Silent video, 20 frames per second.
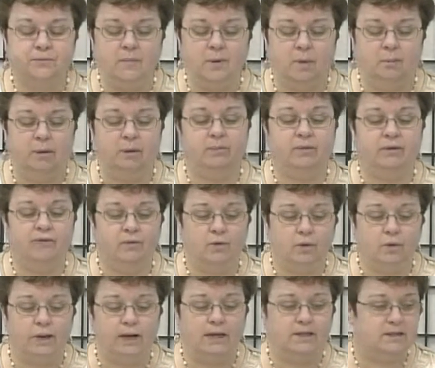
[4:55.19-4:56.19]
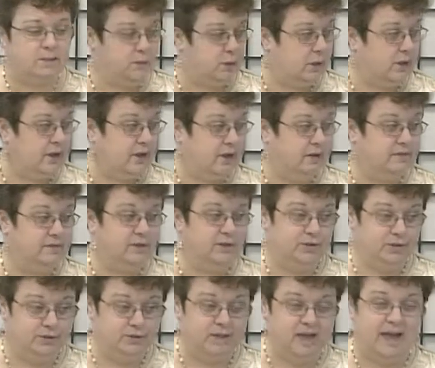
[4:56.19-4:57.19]
But before we got smart enough to
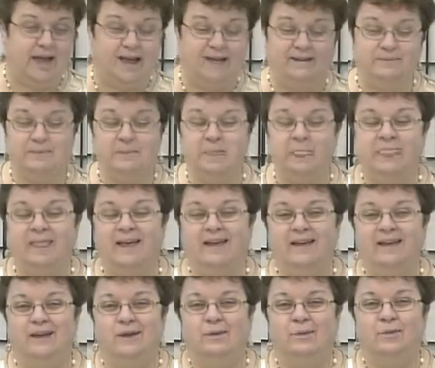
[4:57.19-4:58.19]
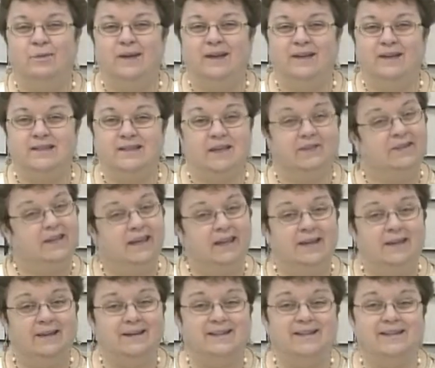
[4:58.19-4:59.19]
do that, we 7
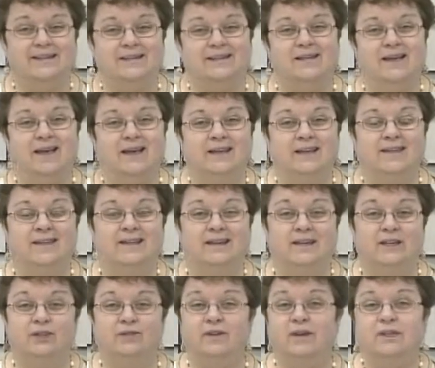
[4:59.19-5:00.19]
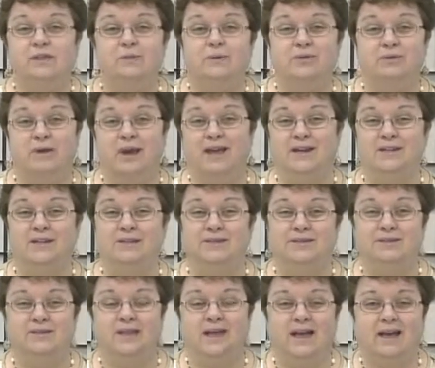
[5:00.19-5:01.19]
kids decided that each of us would try to
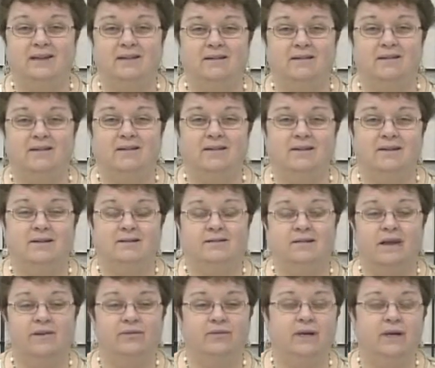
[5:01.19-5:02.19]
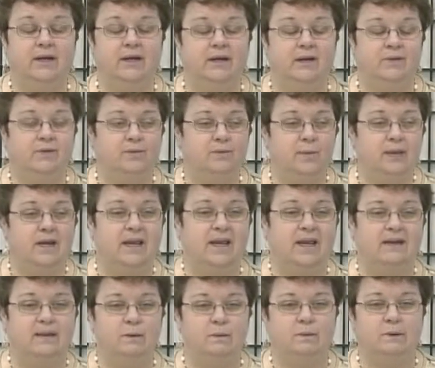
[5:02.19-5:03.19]
do that on a every other
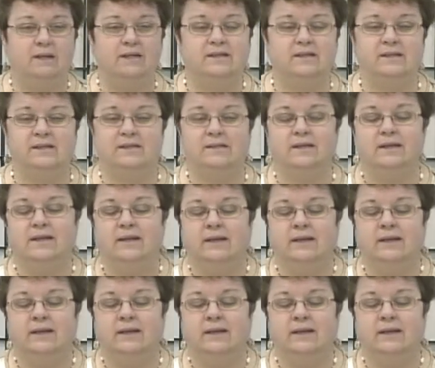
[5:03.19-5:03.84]
weekend basis.